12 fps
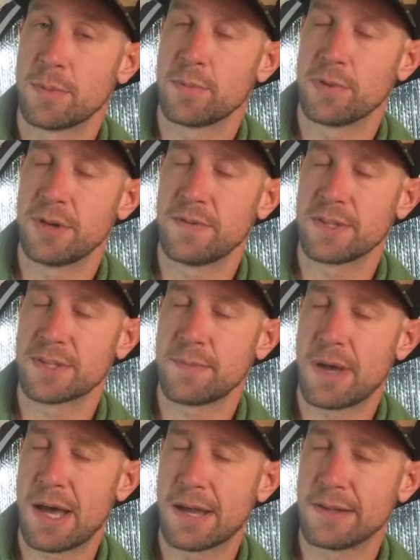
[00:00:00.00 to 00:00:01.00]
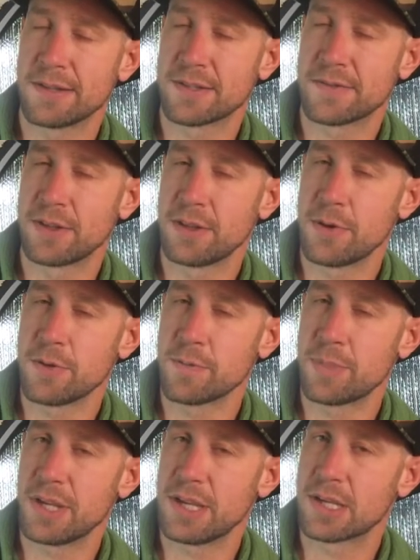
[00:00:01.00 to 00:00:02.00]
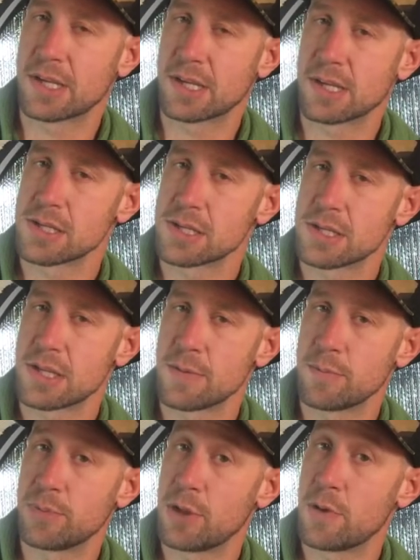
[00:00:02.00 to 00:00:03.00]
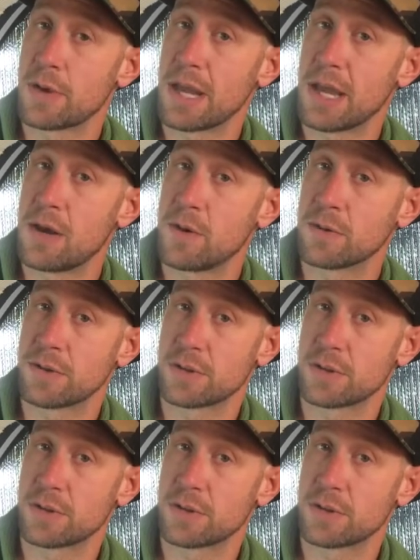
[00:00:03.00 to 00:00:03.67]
Previous models of the Lone Peak, they were blowing out.